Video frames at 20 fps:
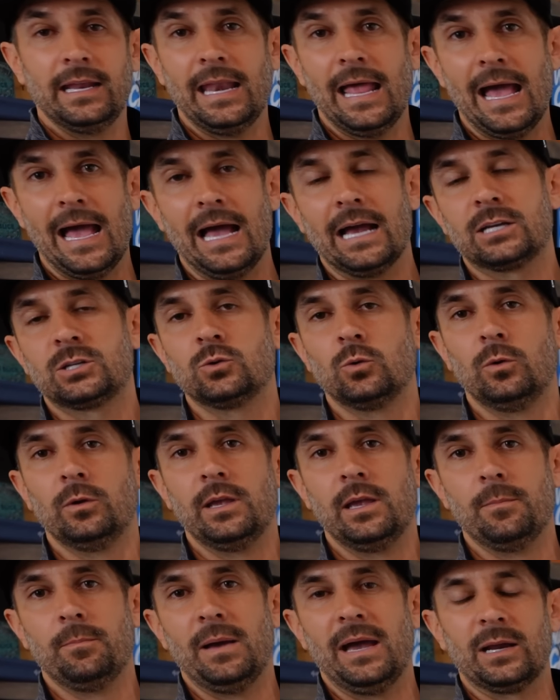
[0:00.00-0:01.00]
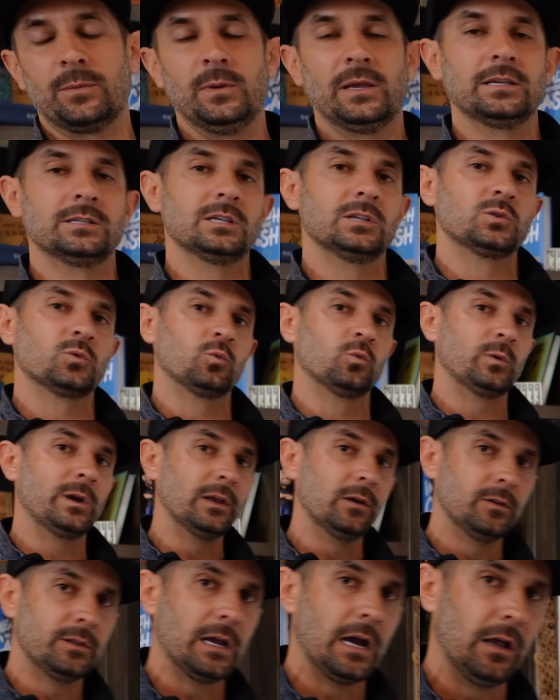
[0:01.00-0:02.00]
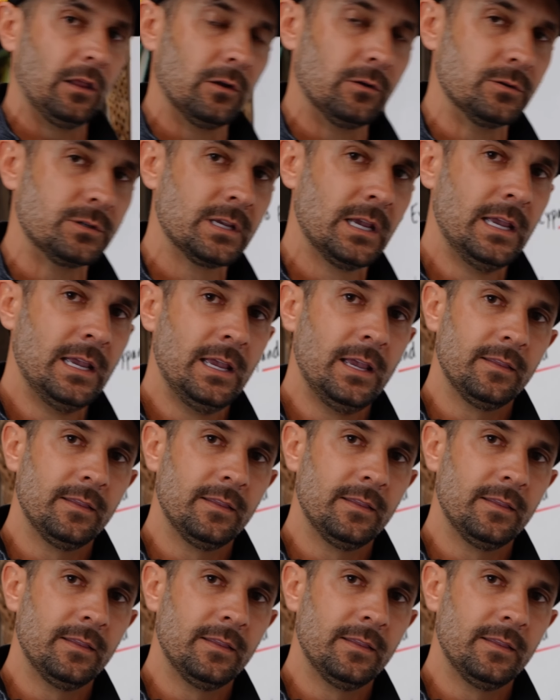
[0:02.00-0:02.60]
an actual impact because it's real dollars